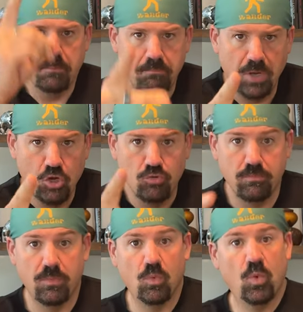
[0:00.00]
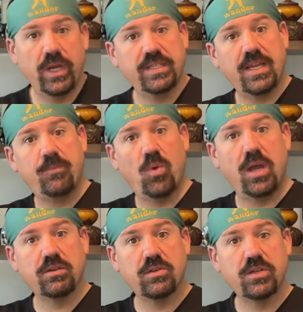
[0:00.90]
Boom! What is up,
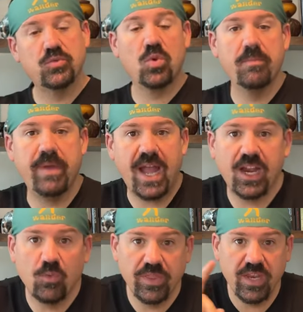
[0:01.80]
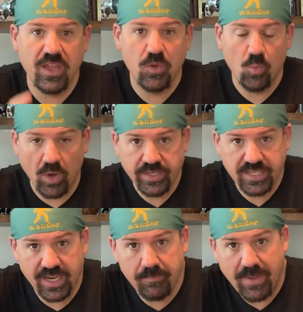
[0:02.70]
Wanderers? We're back with another one
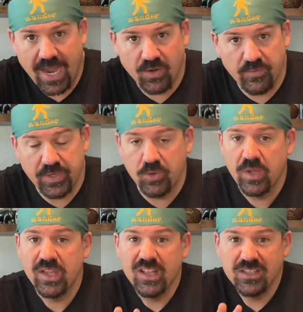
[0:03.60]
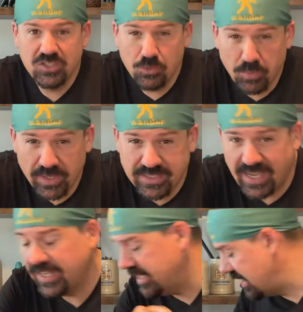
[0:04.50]
take bag review. Super
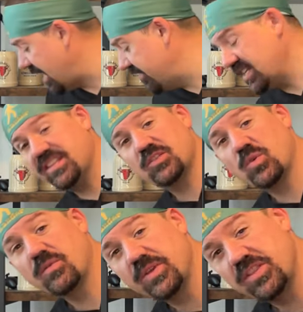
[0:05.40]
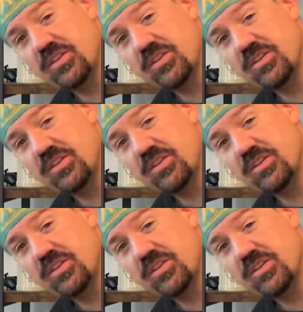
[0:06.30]
excited to dive into this one with